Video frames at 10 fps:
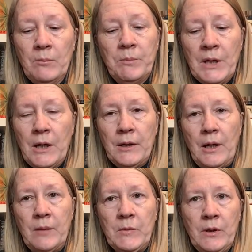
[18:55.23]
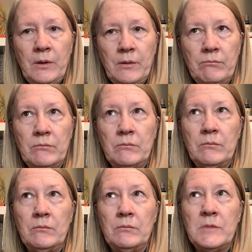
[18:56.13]
But I'm going to
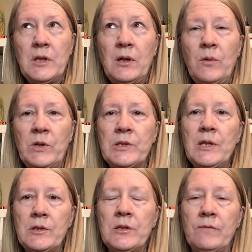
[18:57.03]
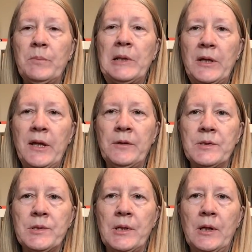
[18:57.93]
tell you what tentative
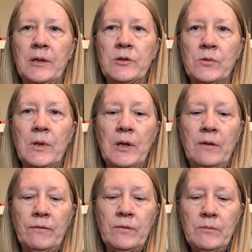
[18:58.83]
plans that I do have.